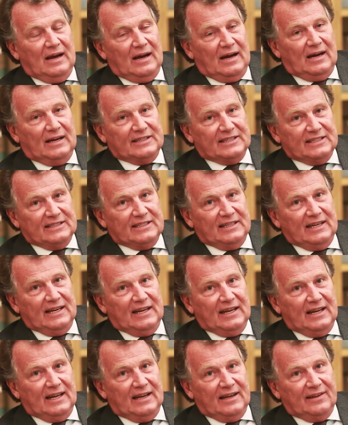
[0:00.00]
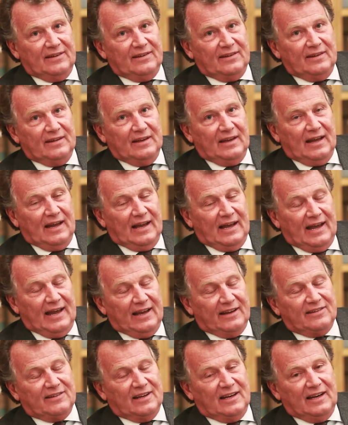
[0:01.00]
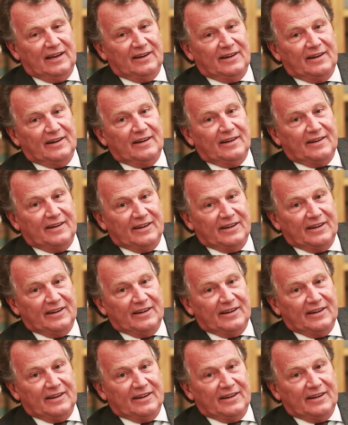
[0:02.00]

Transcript: Argentina has excellent